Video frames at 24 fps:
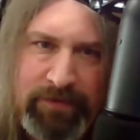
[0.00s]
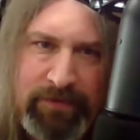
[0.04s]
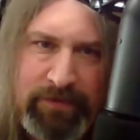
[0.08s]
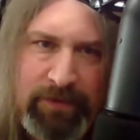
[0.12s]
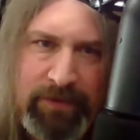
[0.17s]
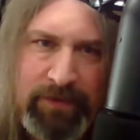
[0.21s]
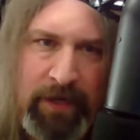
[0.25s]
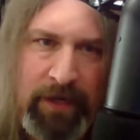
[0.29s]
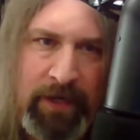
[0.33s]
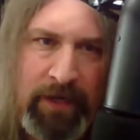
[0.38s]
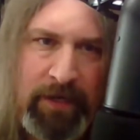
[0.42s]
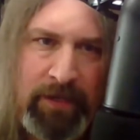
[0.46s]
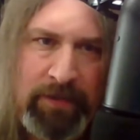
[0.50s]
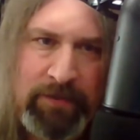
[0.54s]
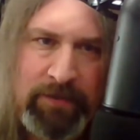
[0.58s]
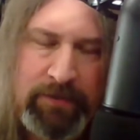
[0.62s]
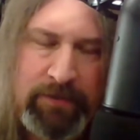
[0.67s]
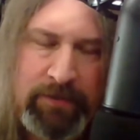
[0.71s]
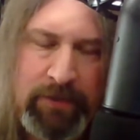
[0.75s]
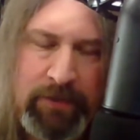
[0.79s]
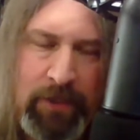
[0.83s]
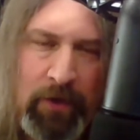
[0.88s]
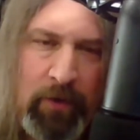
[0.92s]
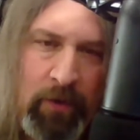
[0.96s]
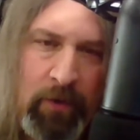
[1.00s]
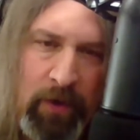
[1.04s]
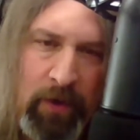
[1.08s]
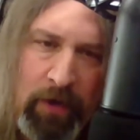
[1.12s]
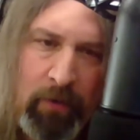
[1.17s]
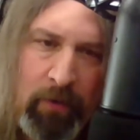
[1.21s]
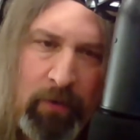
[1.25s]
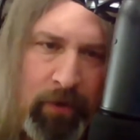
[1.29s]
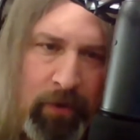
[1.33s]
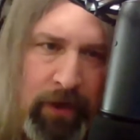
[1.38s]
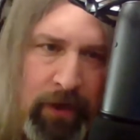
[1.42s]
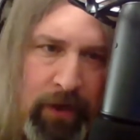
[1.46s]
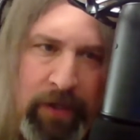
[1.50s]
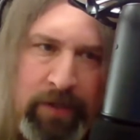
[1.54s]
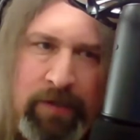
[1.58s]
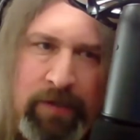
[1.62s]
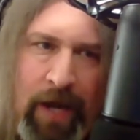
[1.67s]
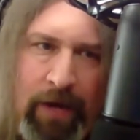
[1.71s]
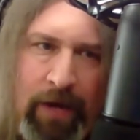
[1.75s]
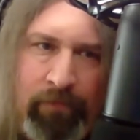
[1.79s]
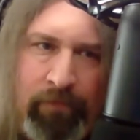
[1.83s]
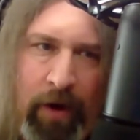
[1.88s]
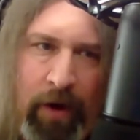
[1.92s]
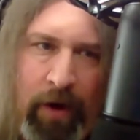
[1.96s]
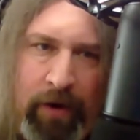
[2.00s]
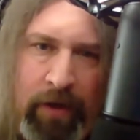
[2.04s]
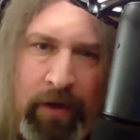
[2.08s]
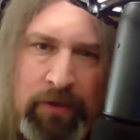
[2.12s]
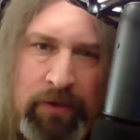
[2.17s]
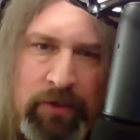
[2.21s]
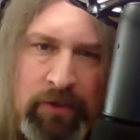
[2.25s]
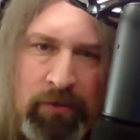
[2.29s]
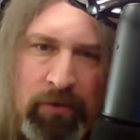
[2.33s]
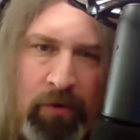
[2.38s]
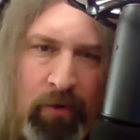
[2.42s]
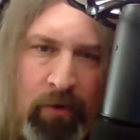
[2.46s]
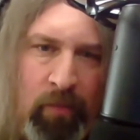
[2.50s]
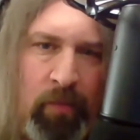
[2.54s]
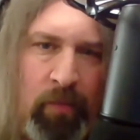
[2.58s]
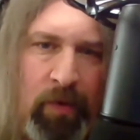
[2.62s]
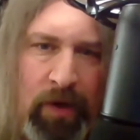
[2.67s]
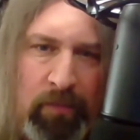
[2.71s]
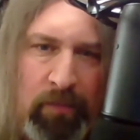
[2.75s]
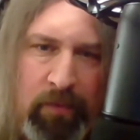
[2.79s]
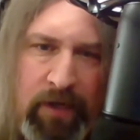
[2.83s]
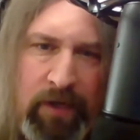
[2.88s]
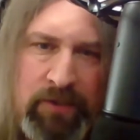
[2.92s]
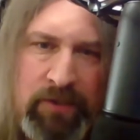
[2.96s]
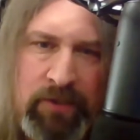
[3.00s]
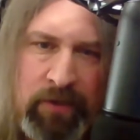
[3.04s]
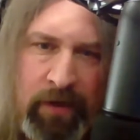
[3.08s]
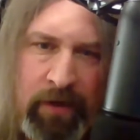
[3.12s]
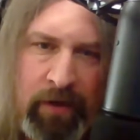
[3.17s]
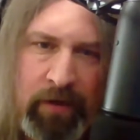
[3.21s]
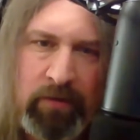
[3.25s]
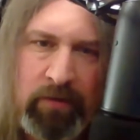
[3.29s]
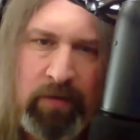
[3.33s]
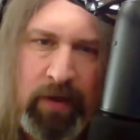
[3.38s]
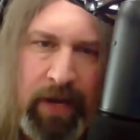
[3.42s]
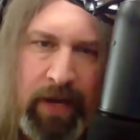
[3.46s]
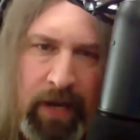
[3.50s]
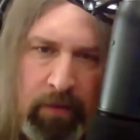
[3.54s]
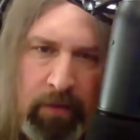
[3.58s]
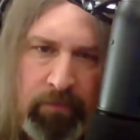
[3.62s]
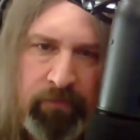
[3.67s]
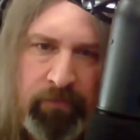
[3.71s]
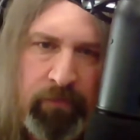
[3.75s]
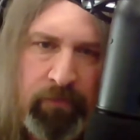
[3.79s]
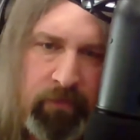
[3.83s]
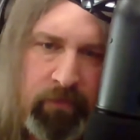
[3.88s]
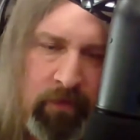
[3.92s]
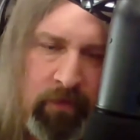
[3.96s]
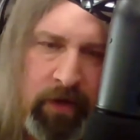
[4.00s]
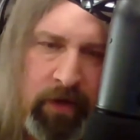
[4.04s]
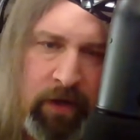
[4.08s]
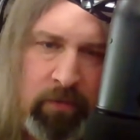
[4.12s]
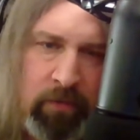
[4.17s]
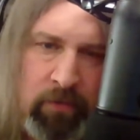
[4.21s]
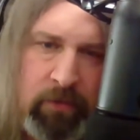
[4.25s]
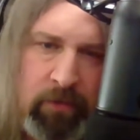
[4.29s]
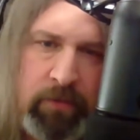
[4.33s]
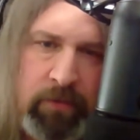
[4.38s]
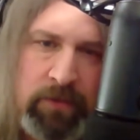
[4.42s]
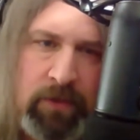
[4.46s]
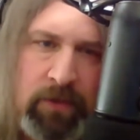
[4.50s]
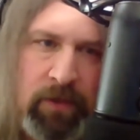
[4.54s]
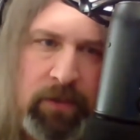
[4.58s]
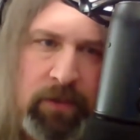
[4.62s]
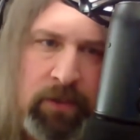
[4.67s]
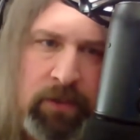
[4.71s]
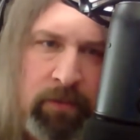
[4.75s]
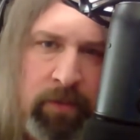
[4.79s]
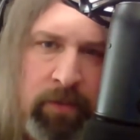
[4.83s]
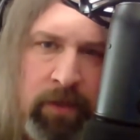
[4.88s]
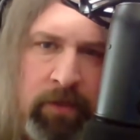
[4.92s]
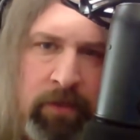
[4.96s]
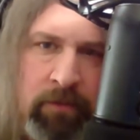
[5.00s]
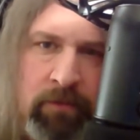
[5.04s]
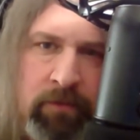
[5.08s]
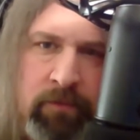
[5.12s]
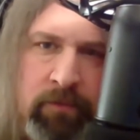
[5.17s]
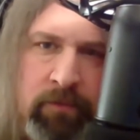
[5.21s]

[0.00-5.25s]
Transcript: Yeah, so we're gonna dive right in. Soren, what's on tap for today? What are we talking about?